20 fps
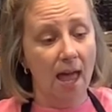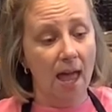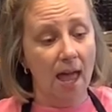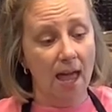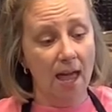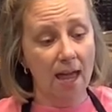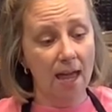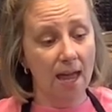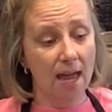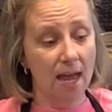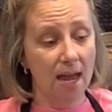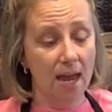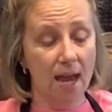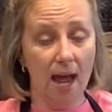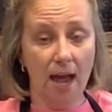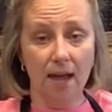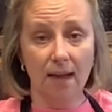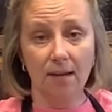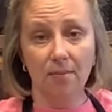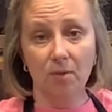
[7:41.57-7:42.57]
And
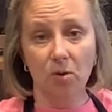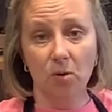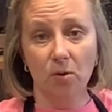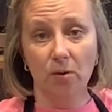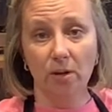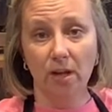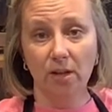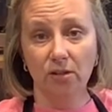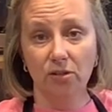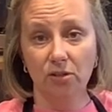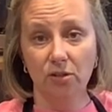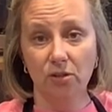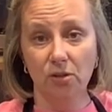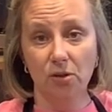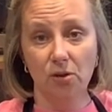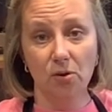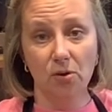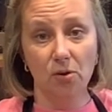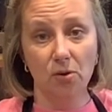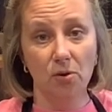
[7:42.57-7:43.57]
I am going
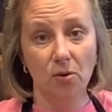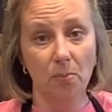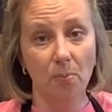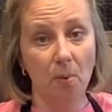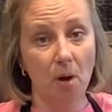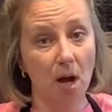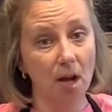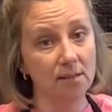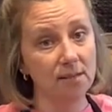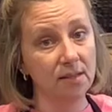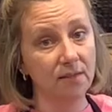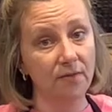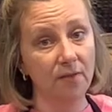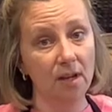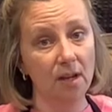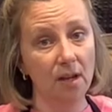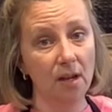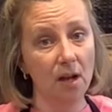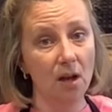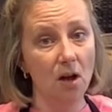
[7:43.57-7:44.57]
to pause the
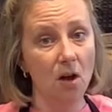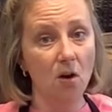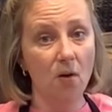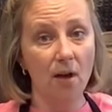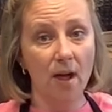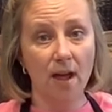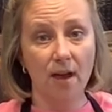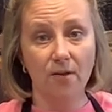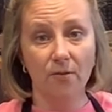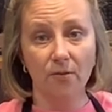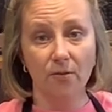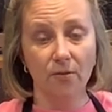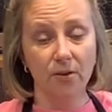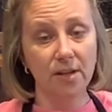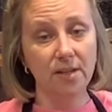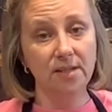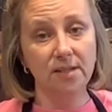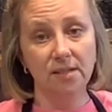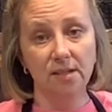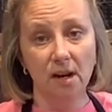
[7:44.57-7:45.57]
video and
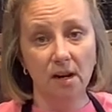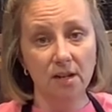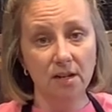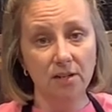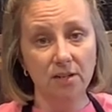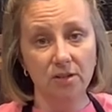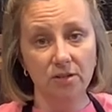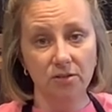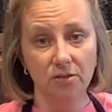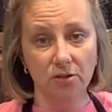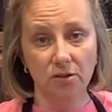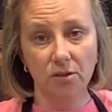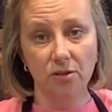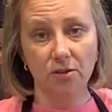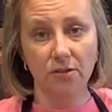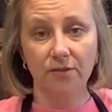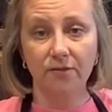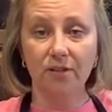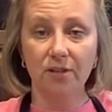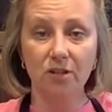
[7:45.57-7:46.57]
restart it to show you
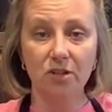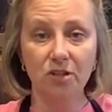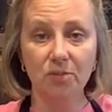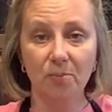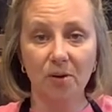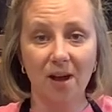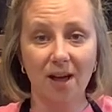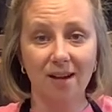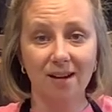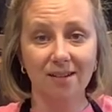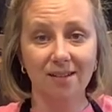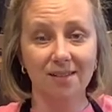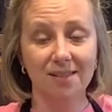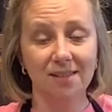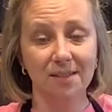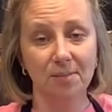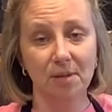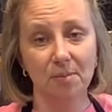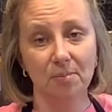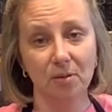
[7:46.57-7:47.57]
the finished product. It's
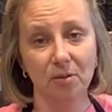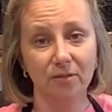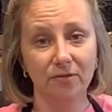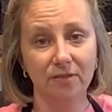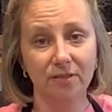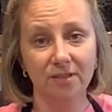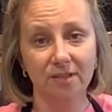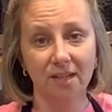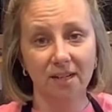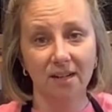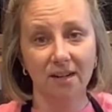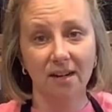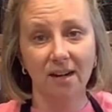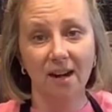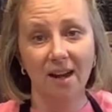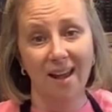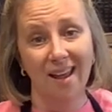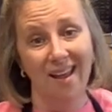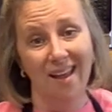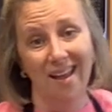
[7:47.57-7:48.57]
going to be a beautiful dinner
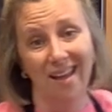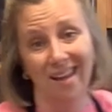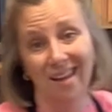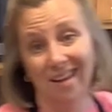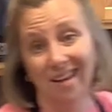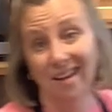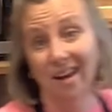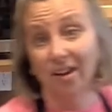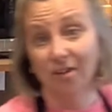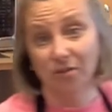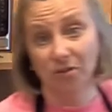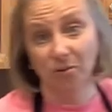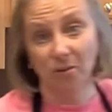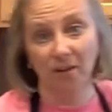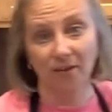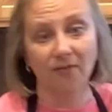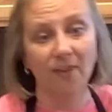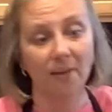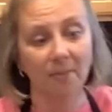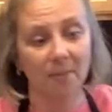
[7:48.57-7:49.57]
in under 25